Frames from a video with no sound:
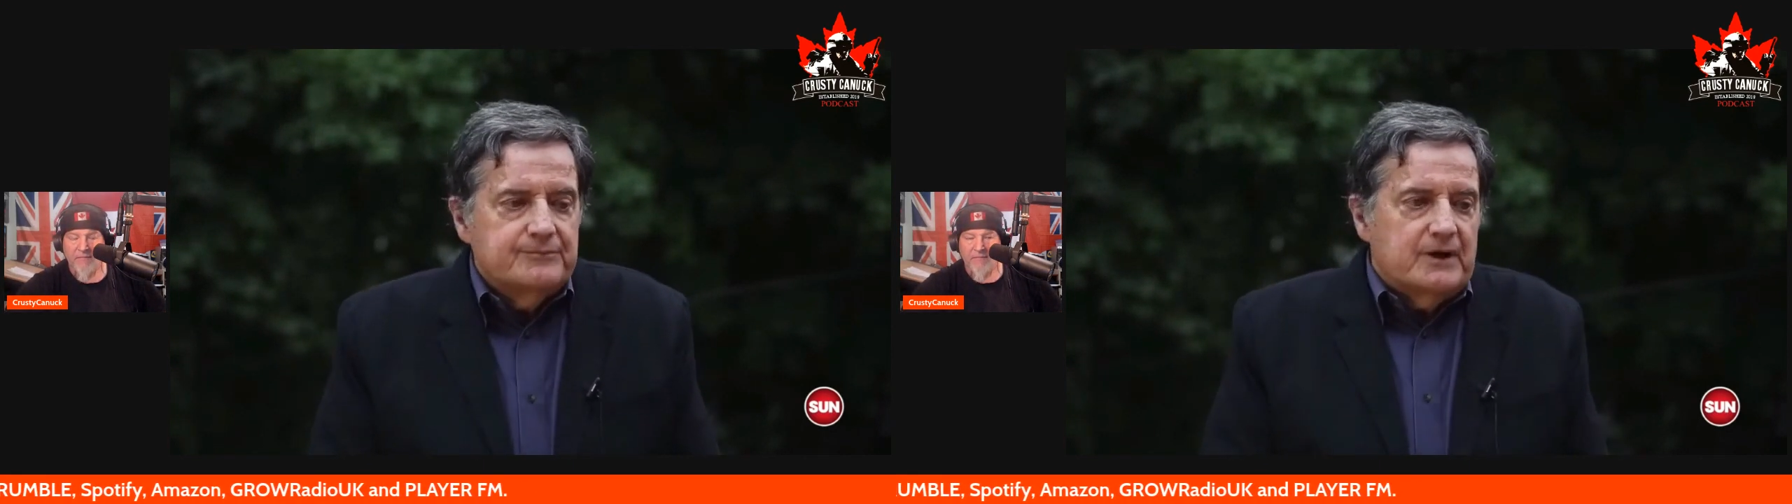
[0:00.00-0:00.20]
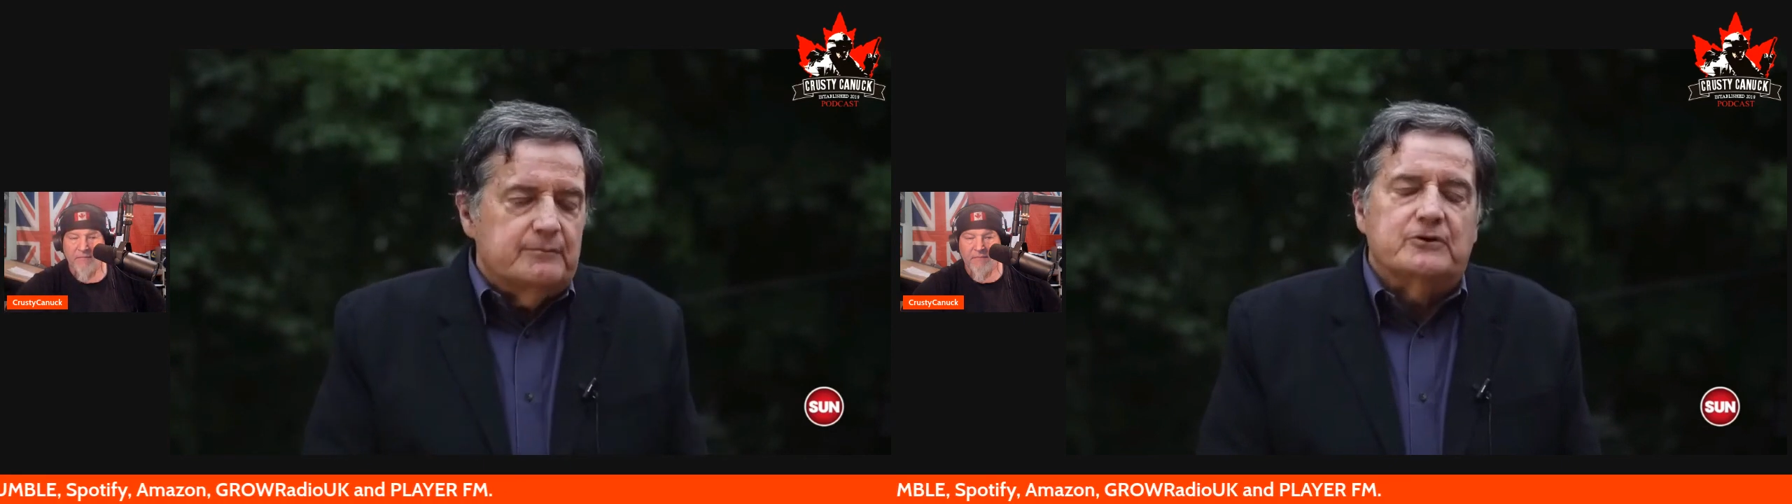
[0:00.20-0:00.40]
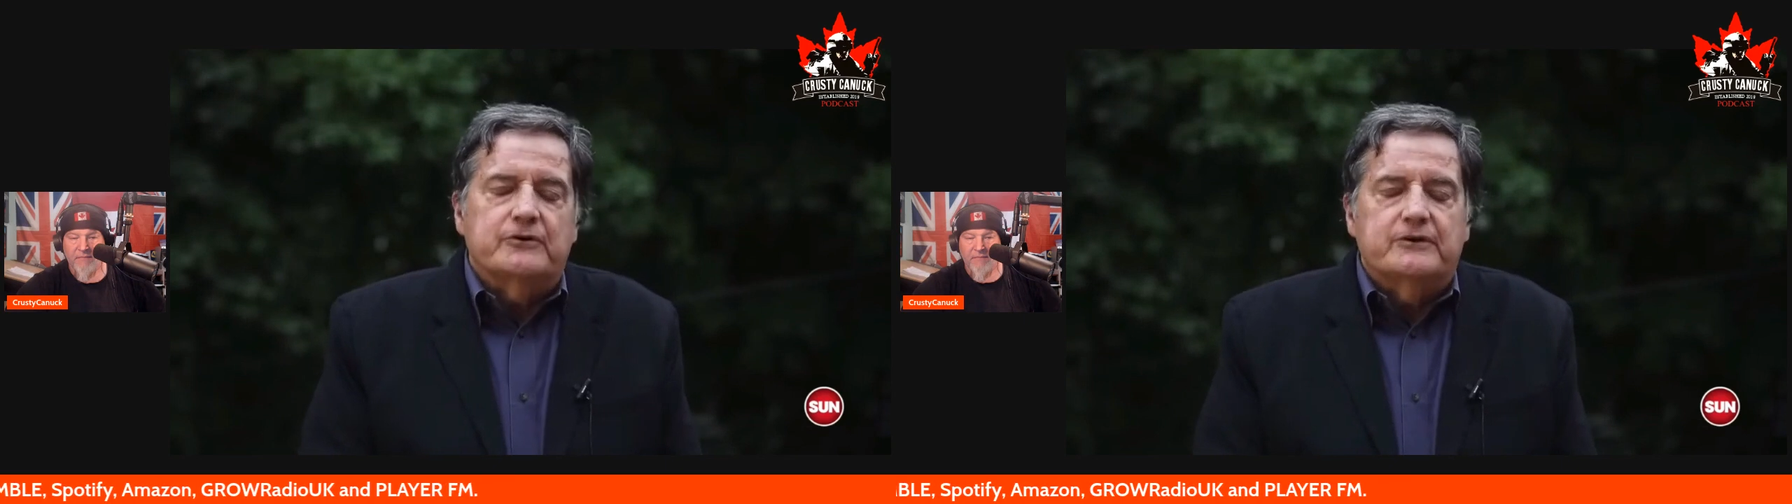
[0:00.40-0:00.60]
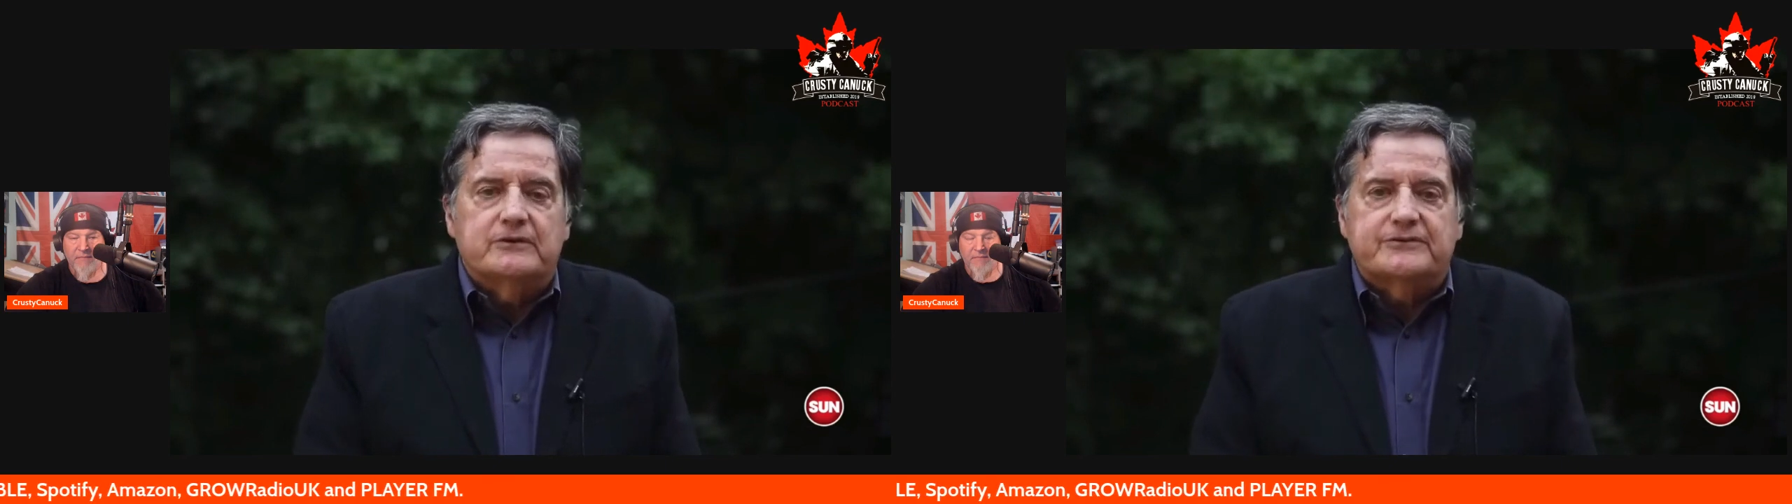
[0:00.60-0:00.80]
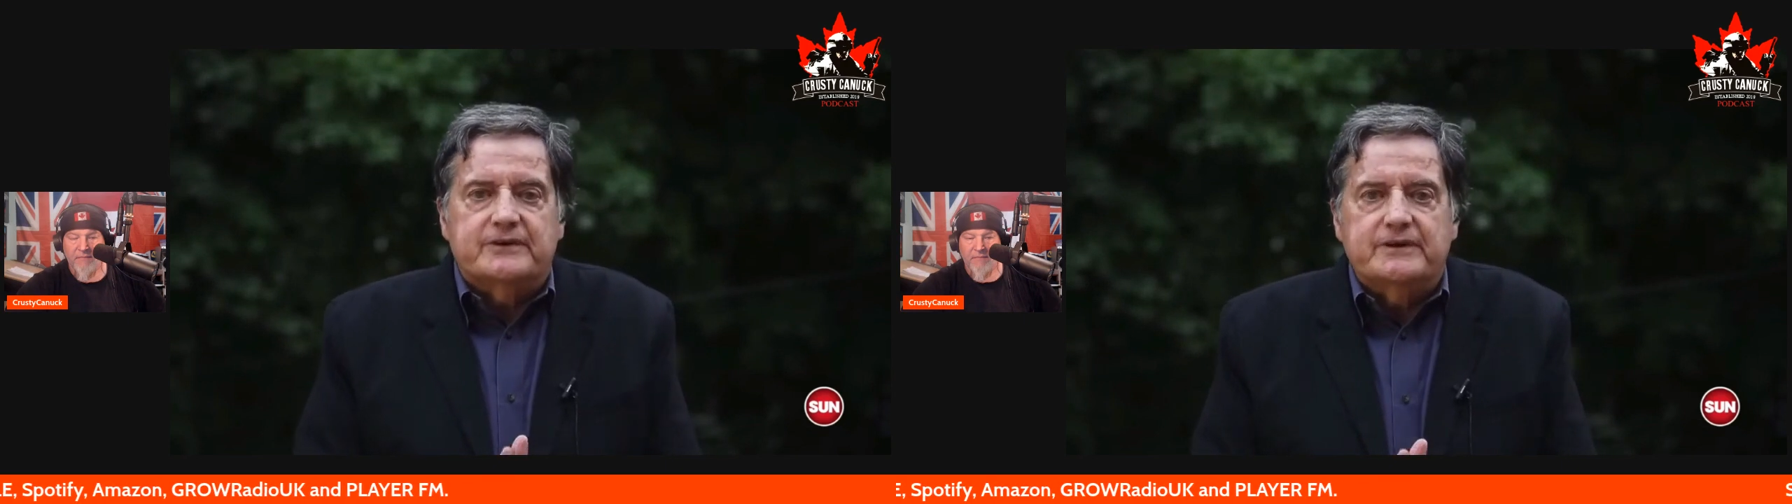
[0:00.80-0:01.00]
I'm Lorrie
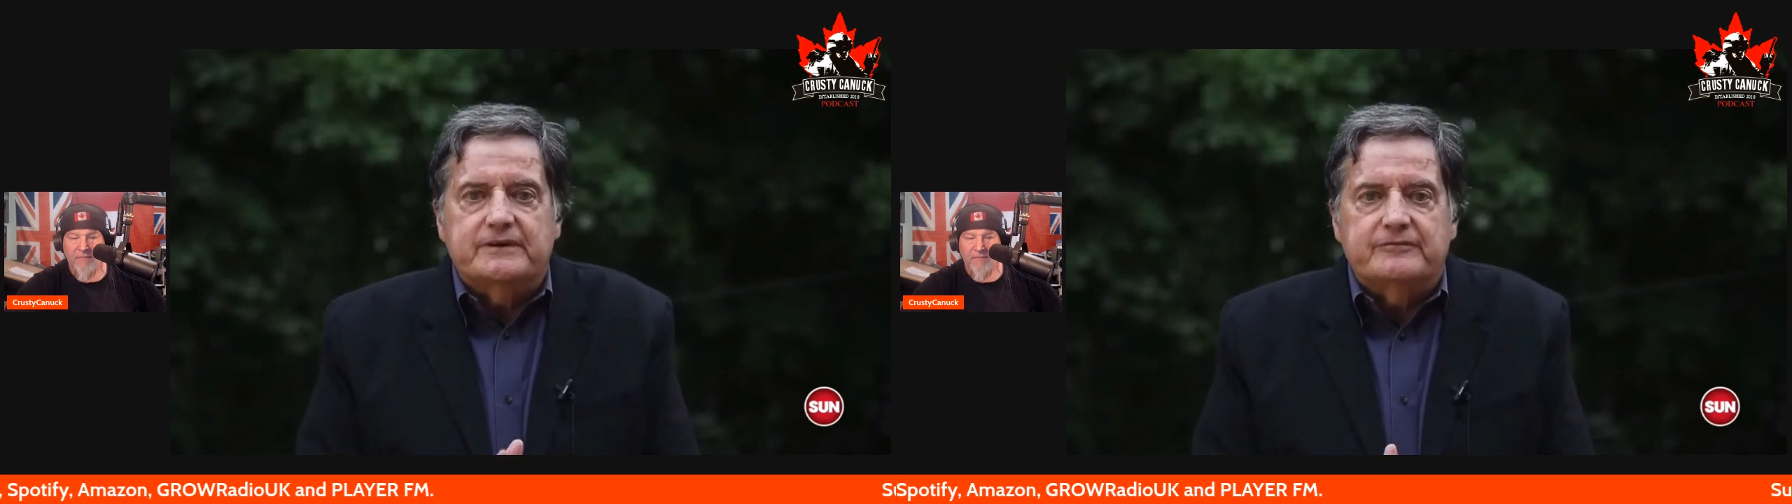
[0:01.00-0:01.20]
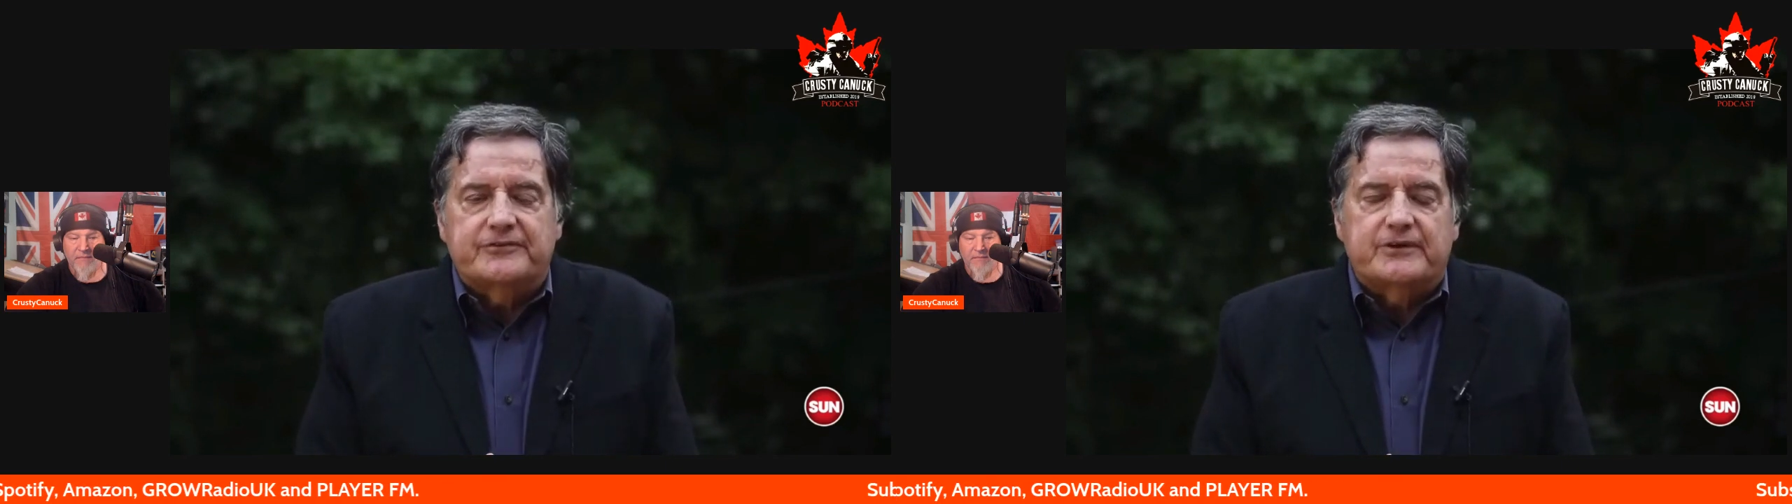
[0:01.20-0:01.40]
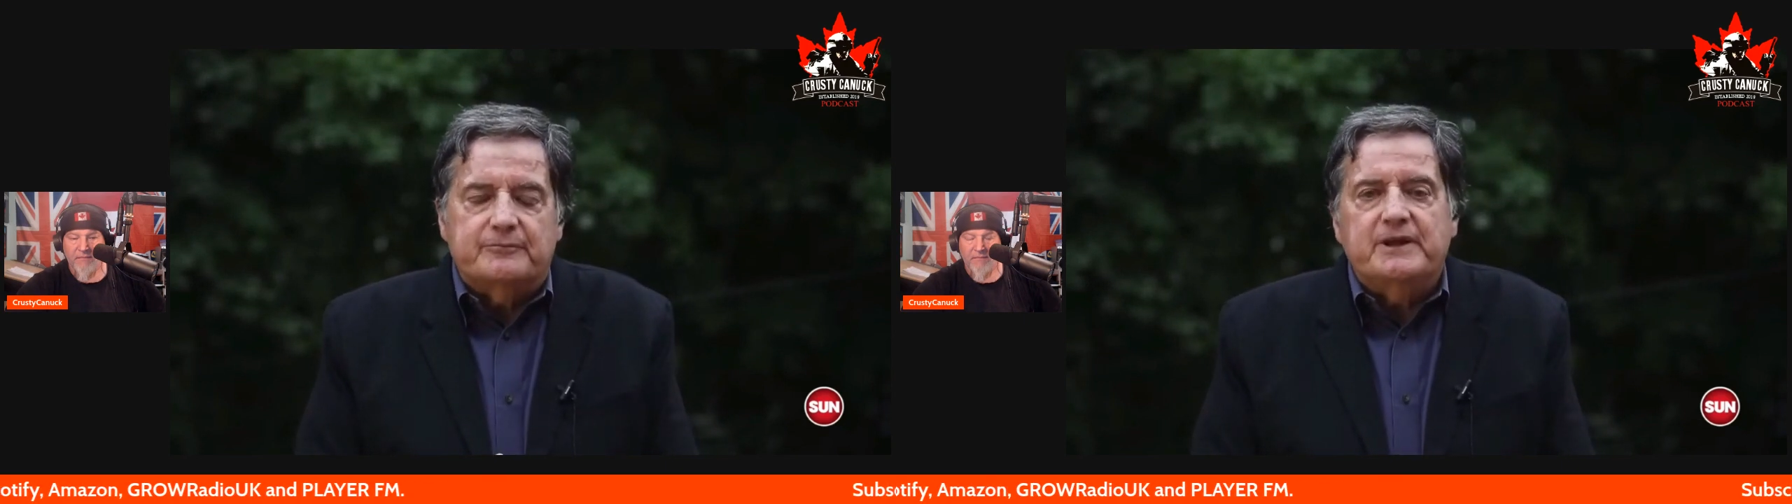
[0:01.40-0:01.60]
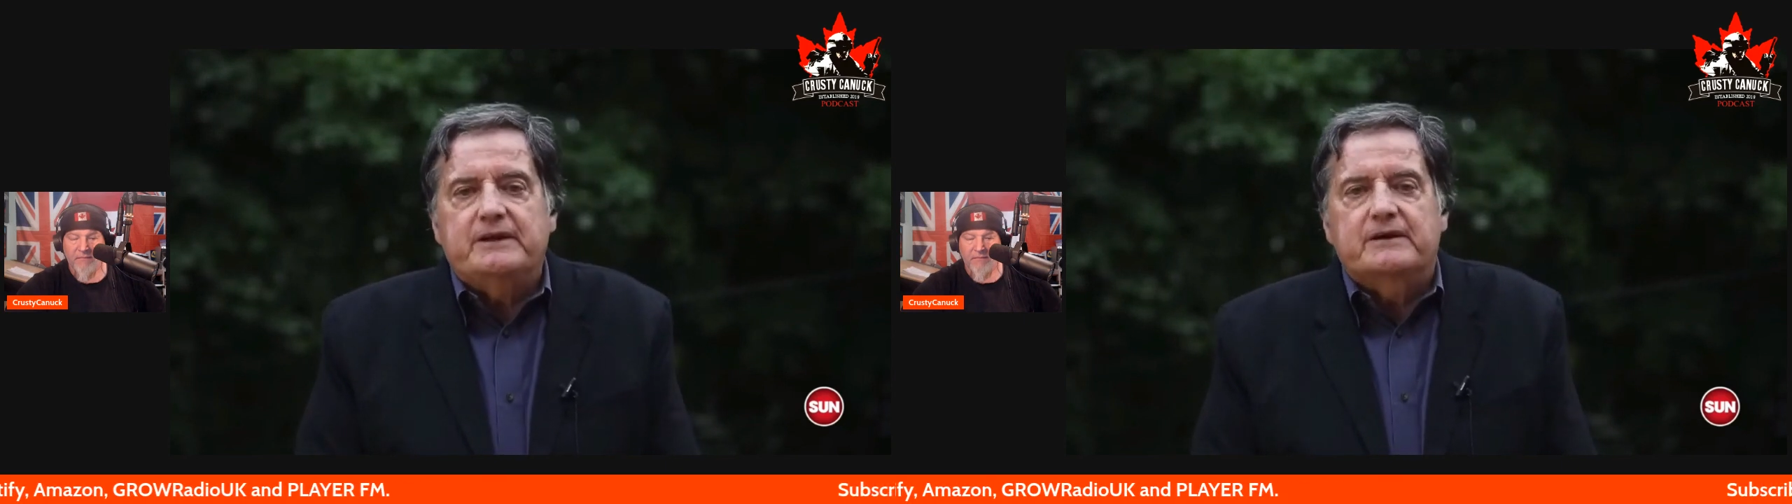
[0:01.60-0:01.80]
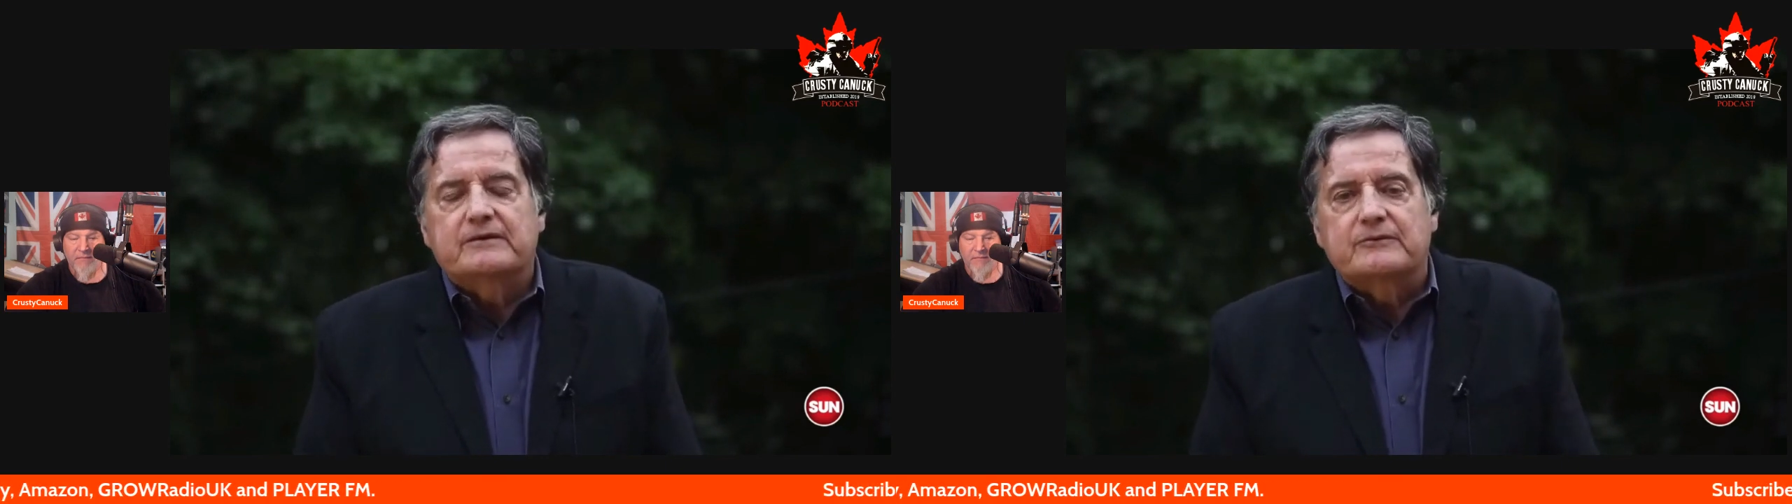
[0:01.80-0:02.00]
Goldstein of Sun
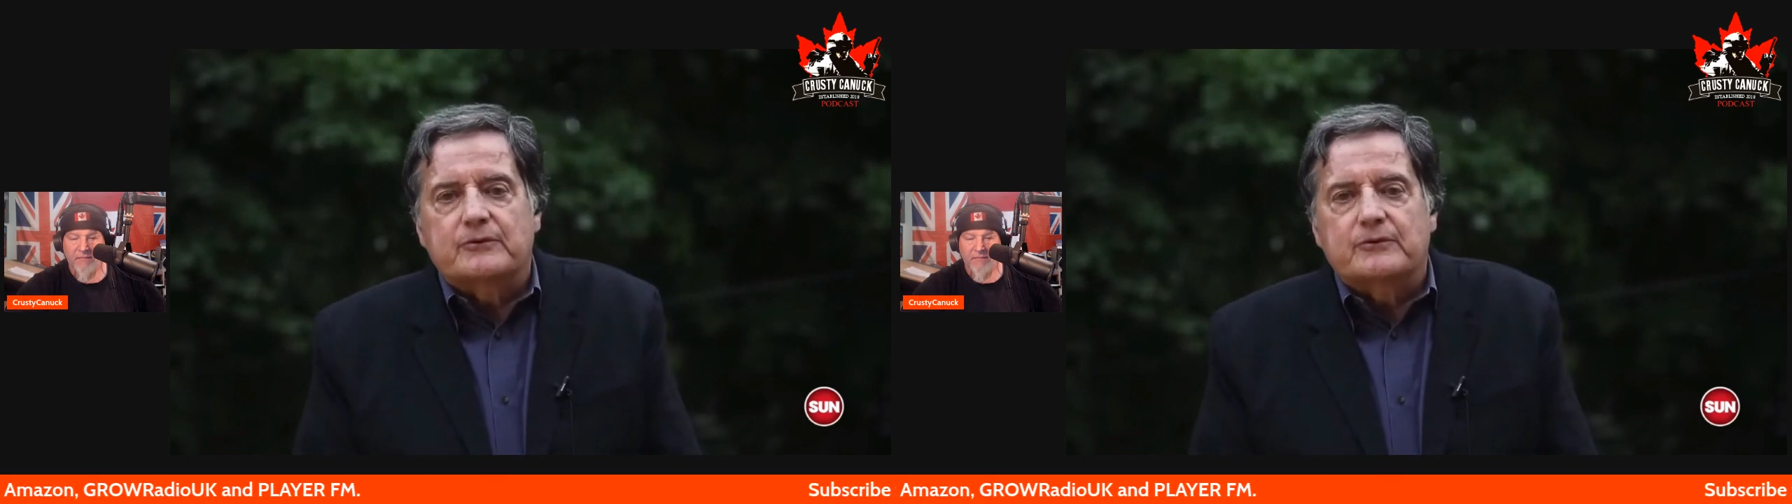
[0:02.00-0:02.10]
Media.